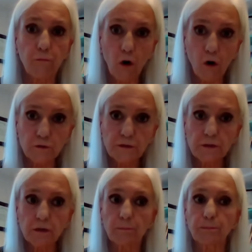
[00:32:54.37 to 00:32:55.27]

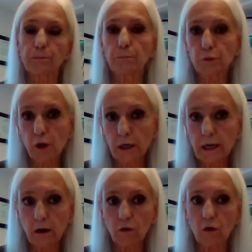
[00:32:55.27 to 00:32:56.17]
False blood
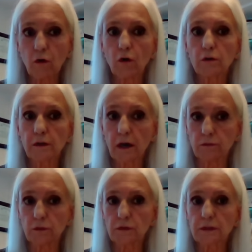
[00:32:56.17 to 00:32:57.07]
alcohol
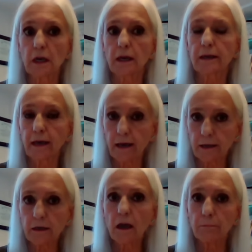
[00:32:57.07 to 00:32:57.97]
levels
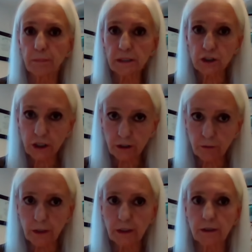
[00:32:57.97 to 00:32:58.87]
can be
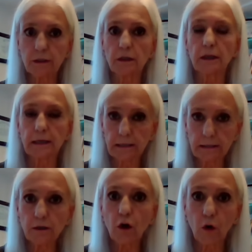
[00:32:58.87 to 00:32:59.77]
generated
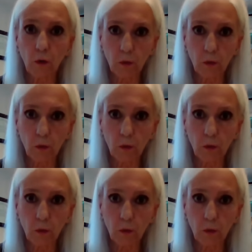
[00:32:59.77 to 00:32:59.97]
in